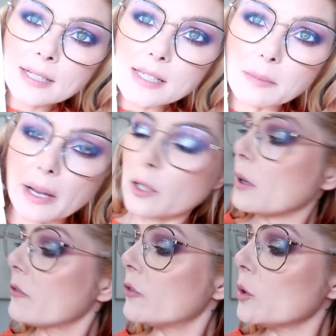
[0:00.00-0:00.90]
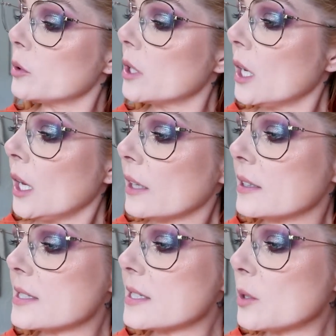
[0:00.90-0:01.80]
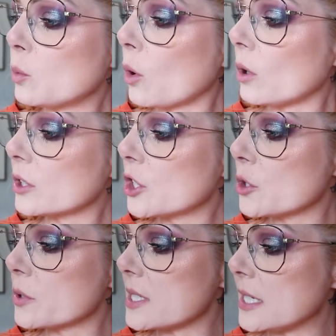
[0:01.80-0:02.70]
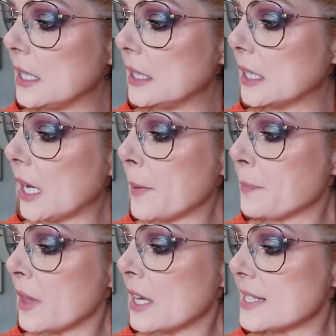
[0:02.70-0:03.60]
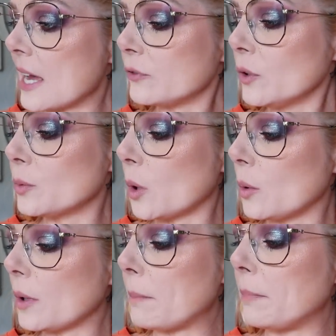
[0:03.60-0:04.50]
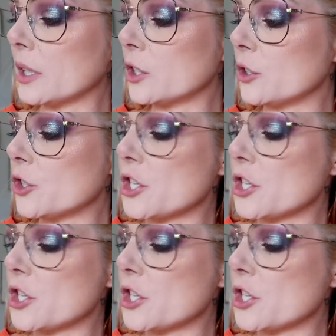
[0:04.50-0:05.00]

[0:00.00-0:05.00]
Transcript: some microwave food. This is the World Cuisine Saffron Road Butter